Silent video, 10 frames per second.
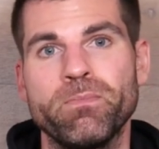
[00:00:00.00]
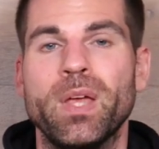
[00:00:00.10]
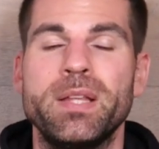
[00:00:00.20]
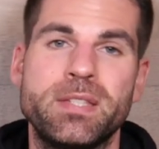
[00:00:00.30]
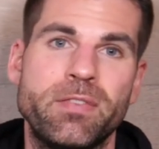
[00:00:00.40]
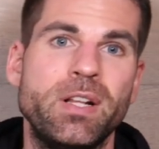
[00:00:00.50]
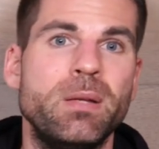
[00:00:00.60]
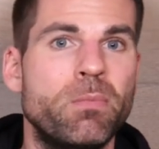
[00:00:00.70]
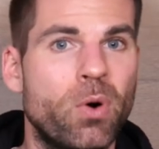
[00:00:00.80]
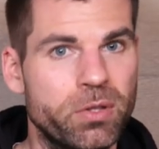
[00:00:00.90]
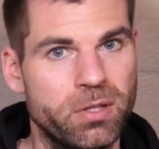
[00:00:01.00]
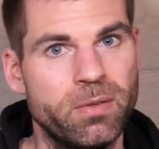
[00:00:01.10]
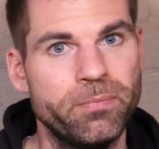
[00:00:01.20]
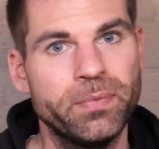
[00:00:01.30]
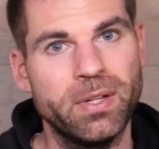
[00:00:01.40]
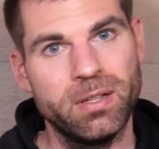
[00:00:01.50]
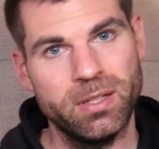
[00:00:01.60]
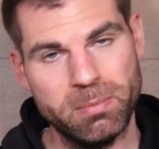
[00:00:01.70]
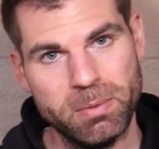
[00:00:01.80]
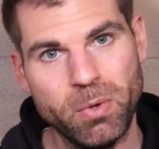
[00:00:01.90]
It's definitely more on the
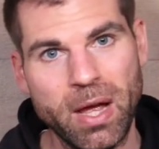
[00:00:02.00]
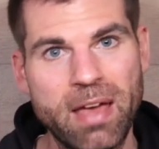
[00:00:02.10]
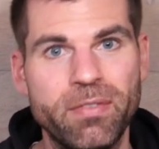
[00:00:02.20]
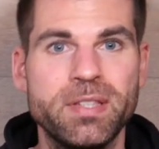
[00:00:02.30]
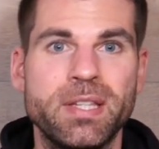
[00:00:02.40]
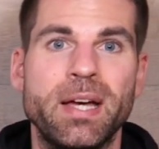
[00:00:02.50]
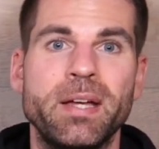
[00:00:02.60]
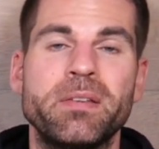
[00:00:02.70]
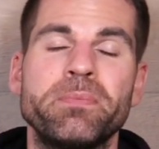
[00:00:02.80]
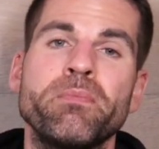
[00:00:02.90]
little bit more heavy side.